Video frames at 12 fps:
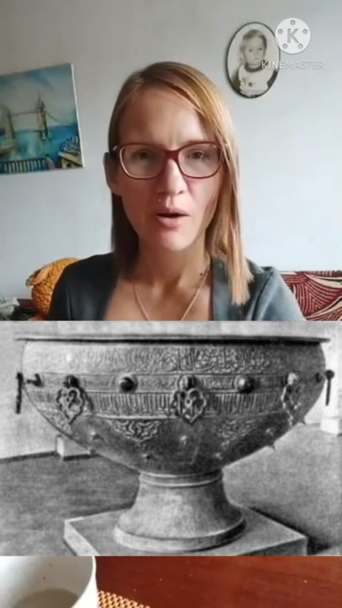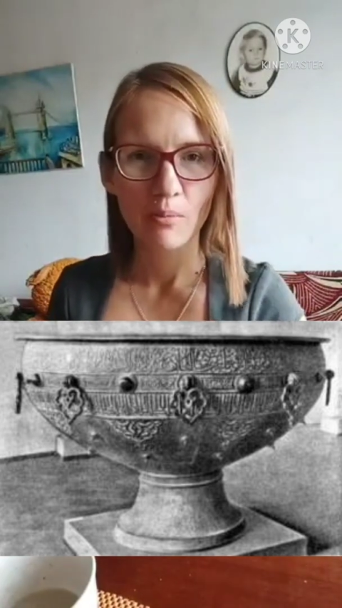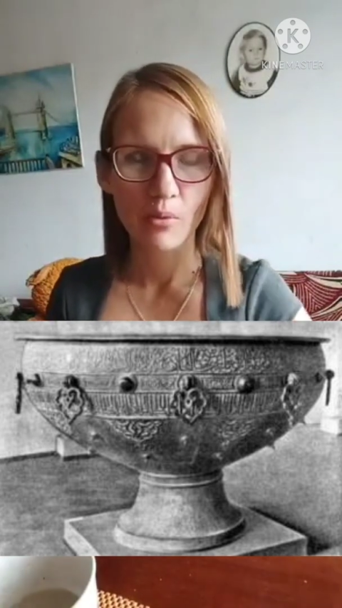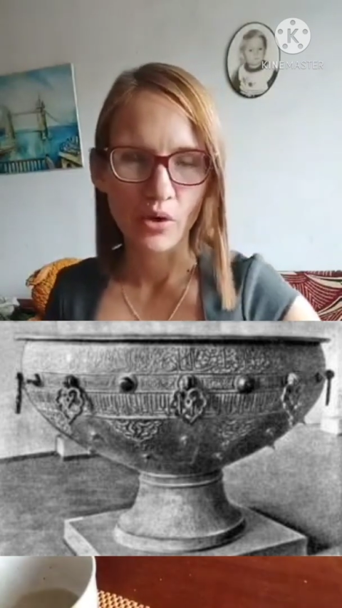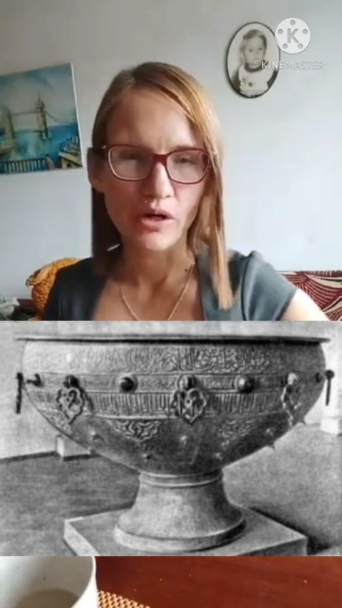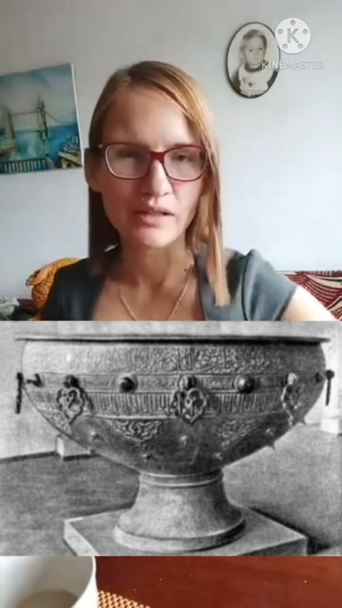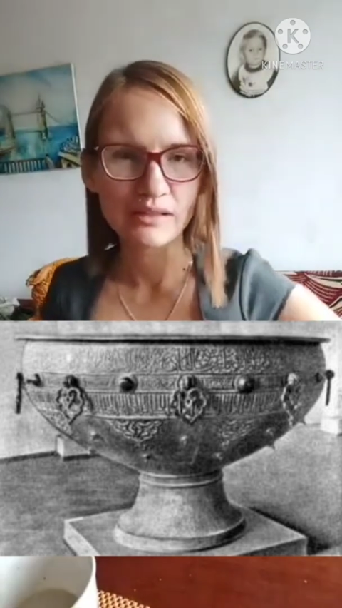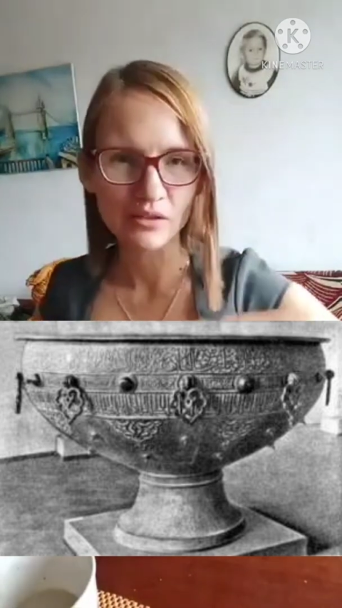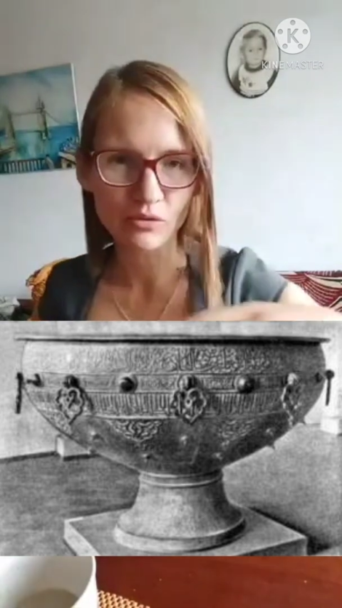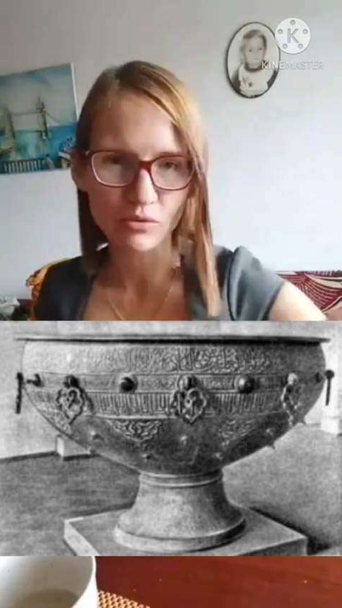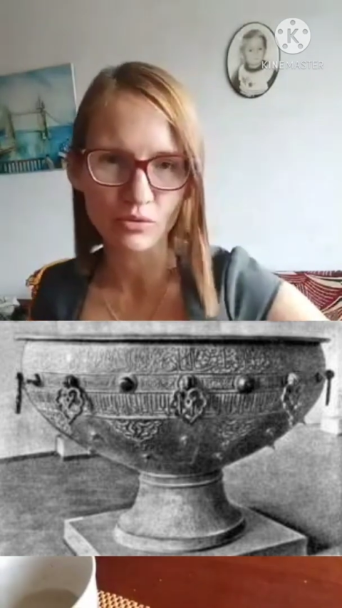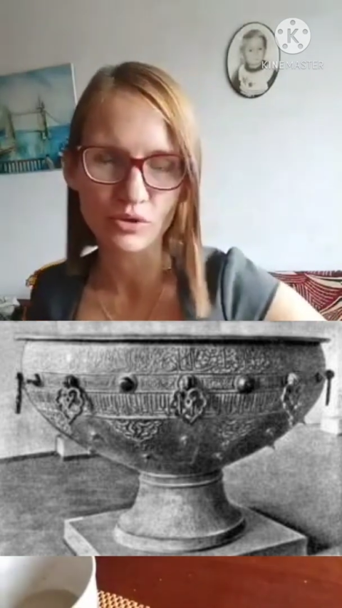boiled
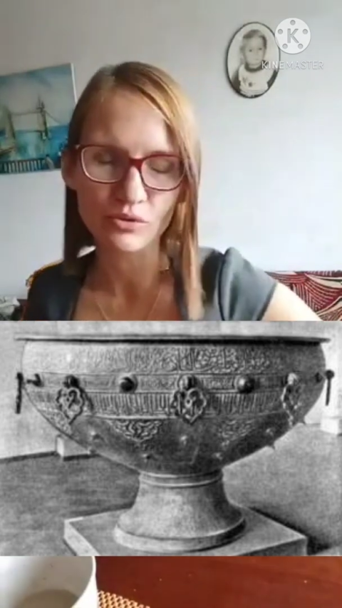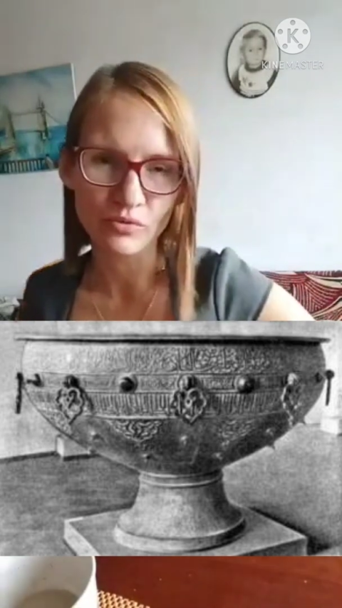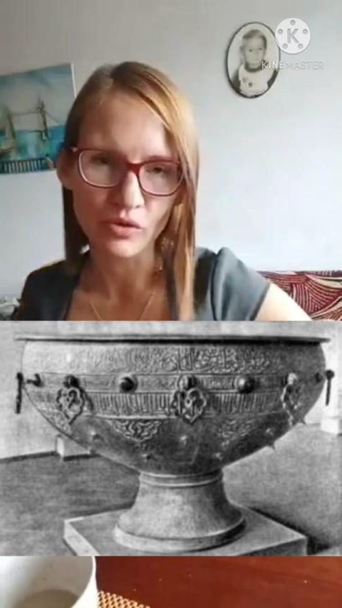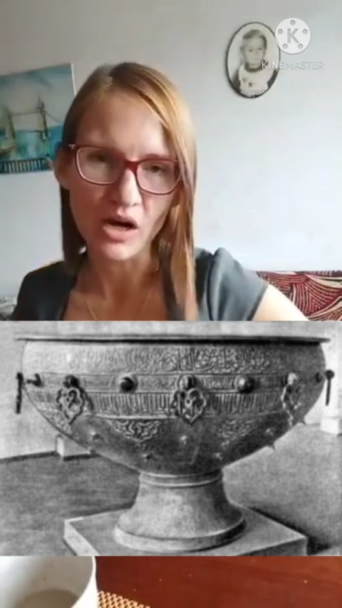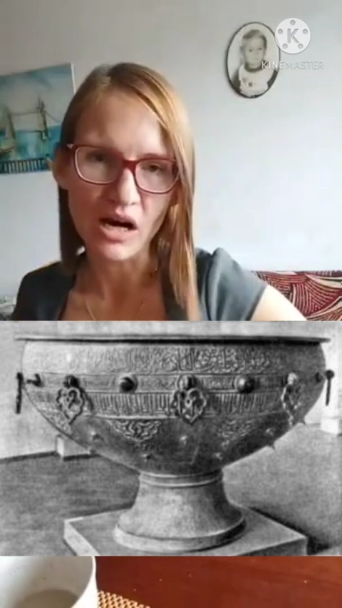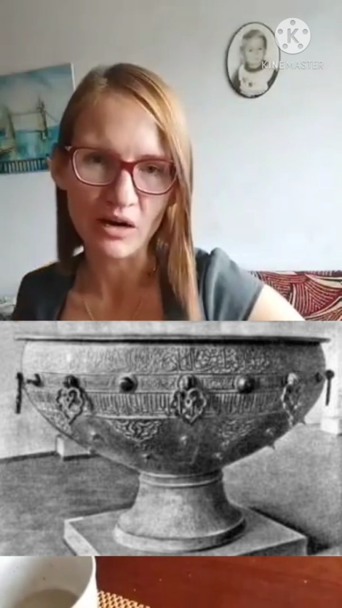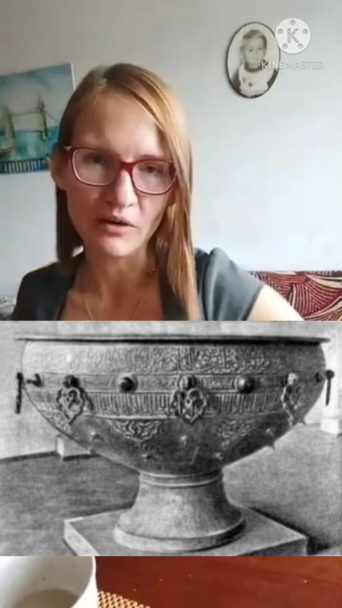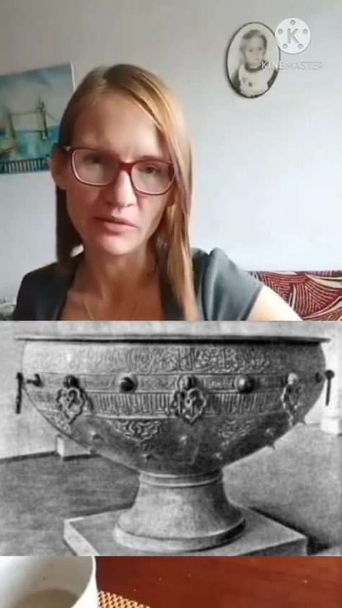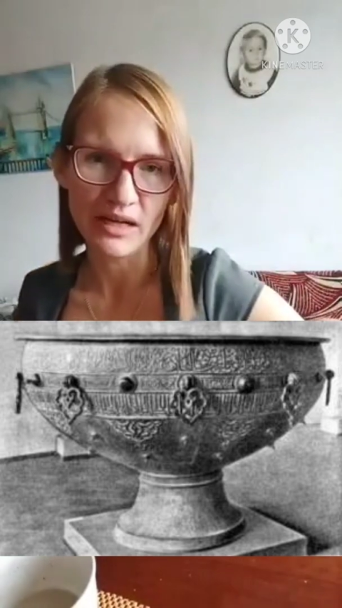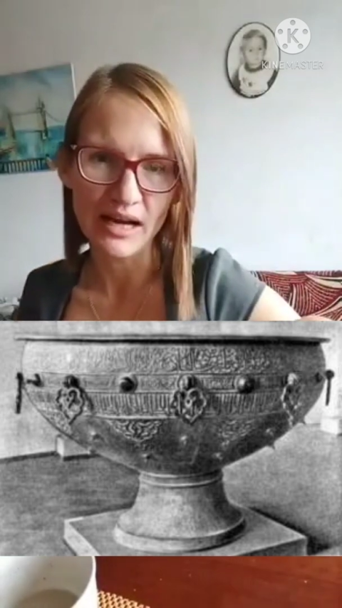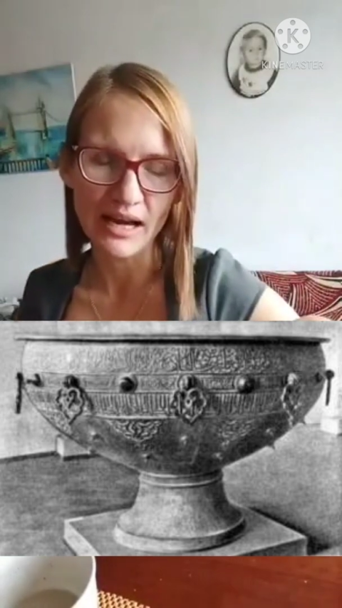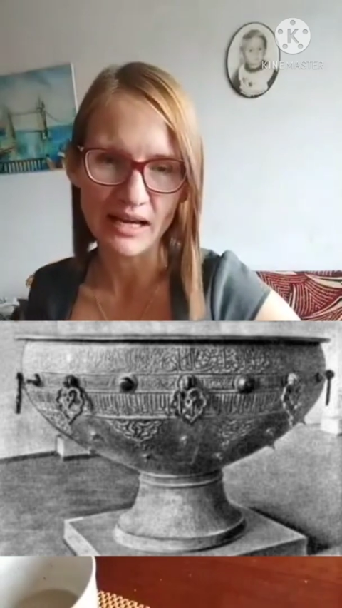food for our
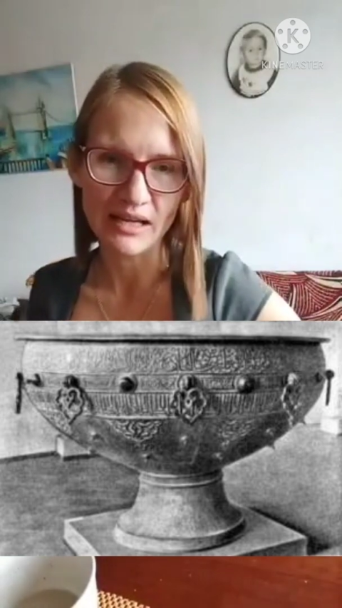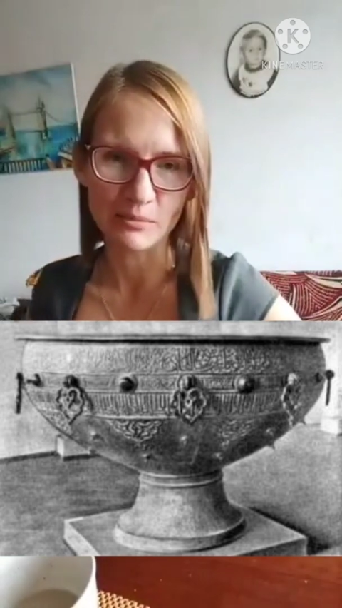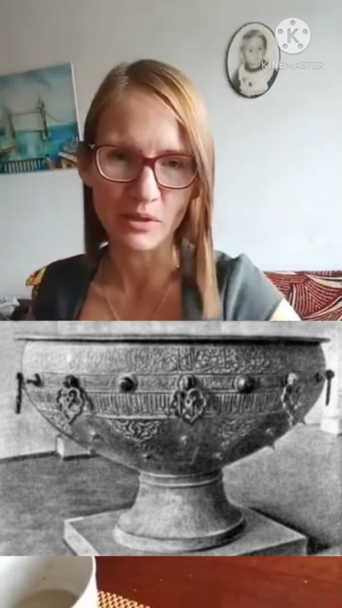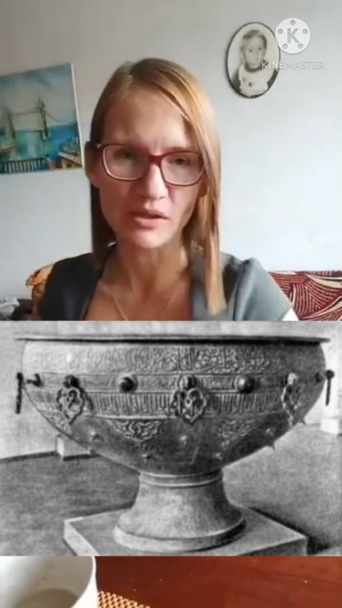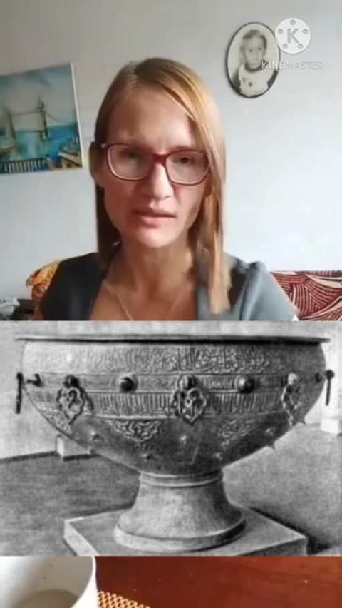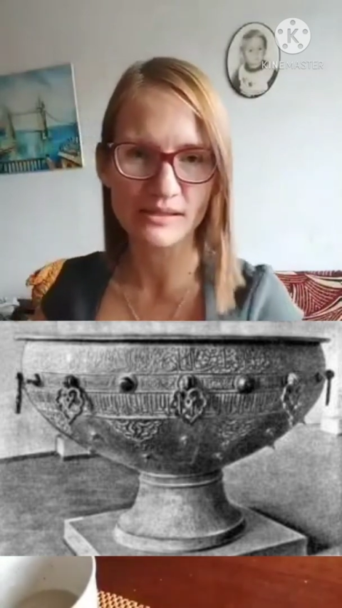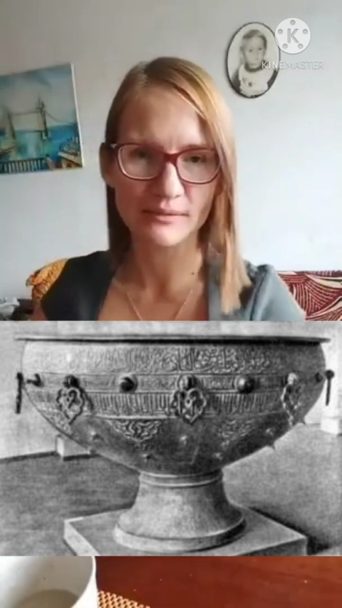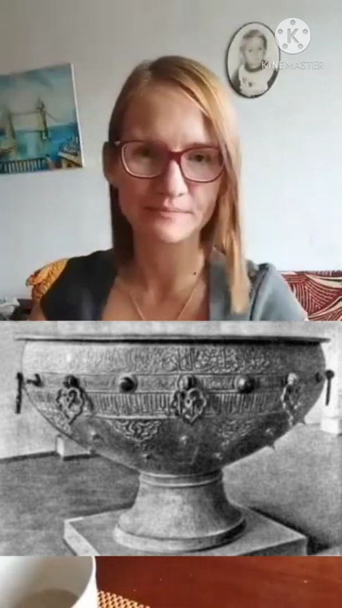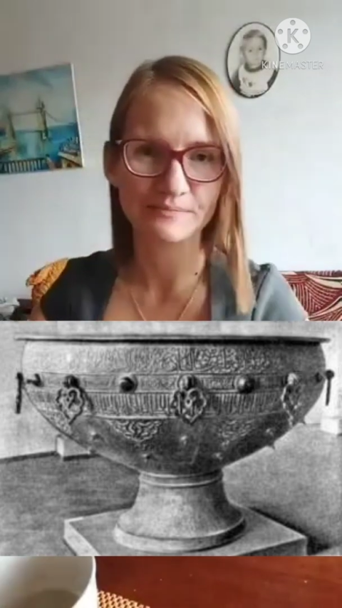animals.